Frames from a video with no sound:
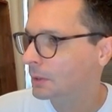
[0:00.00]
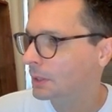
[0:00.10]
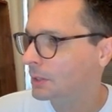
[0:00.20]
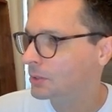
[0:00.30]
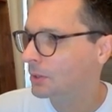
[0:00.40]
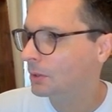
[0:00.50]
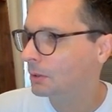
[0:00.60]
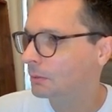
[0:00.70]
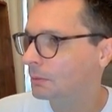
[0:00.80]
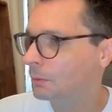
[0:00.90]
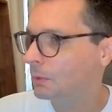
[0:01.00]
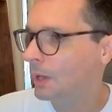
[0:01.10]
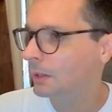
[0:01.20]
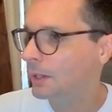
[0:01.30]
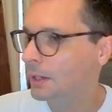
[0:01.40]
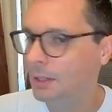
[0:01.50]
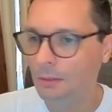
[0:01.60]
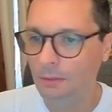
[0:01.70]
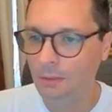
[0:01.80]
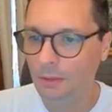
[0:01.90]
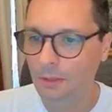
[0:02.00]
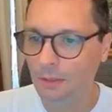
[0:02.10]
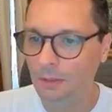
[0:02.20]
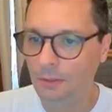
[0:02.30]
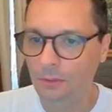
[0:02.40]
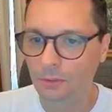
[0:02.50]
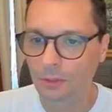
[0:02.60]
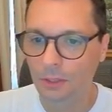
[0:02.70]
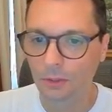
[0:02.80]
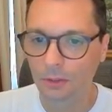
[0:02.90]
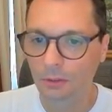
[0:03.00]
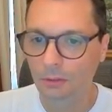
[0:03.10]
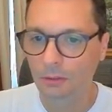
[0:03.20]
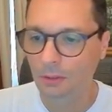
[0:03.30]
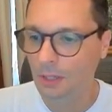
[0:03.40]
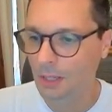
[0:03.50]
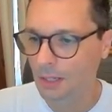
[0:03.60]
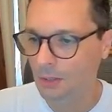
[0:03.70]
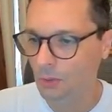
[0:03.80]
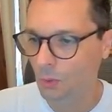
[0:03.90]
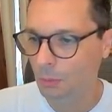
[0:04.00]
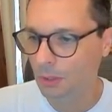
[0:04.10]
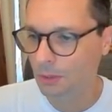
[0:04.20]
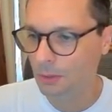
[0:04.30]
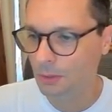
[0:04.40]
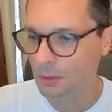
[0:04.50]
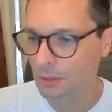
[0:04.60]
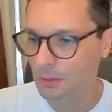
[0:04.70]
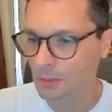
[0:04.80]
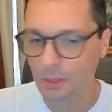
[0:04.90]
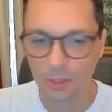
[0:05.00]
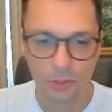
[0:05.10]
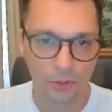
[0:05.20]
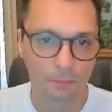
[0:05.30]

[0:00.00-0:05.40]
It's here. LA is here, and Yorba Linda is here.